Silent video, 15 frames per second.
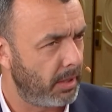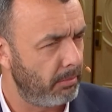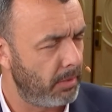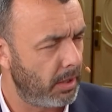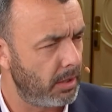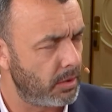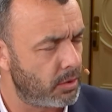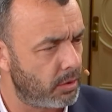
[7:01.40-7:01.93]
I
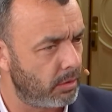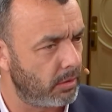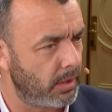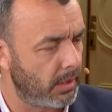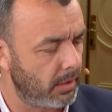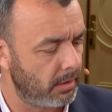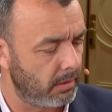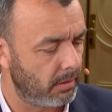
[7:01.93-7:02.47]
making sure
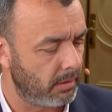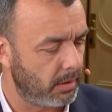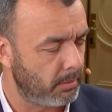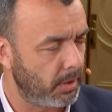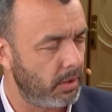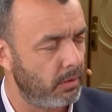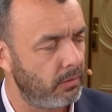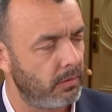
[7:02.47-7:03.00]

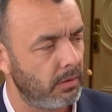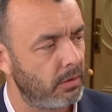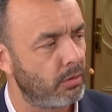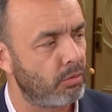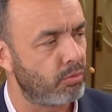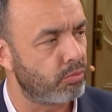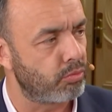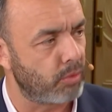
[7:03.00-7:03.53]
am I using
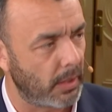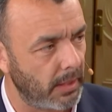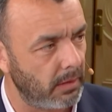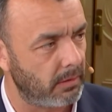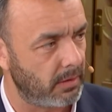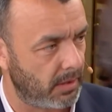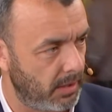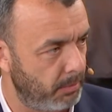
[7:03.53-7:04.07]
the
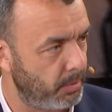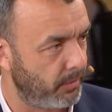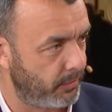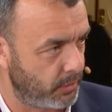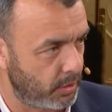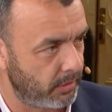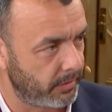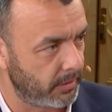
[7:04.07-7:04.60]
right type of
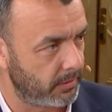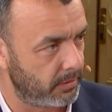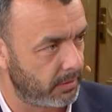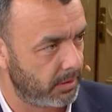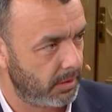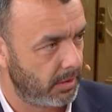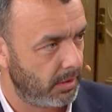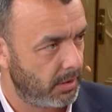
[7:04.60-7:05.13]
service?
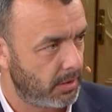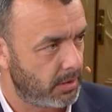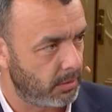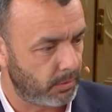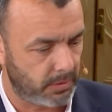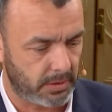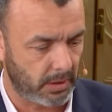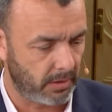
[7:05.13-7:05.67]

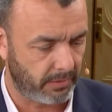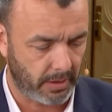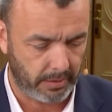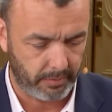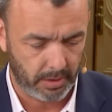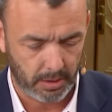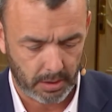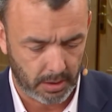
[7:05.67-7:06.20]
So instead of
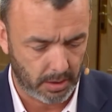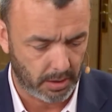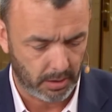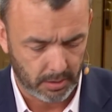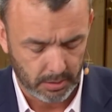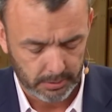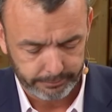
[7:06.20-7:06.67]
having a